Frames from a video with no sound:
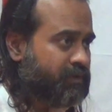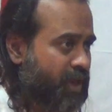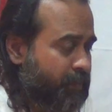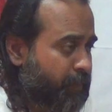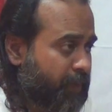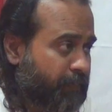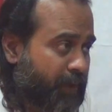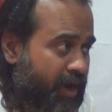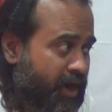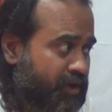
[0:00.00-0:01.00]
They'll be
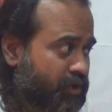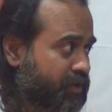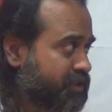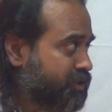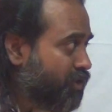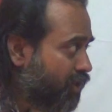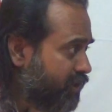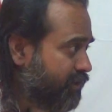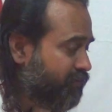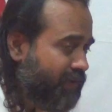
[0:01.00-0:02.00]
prepared to
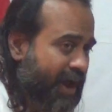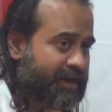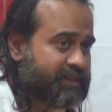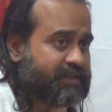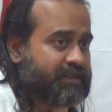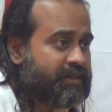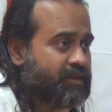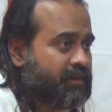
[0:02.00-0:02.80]
distort the facts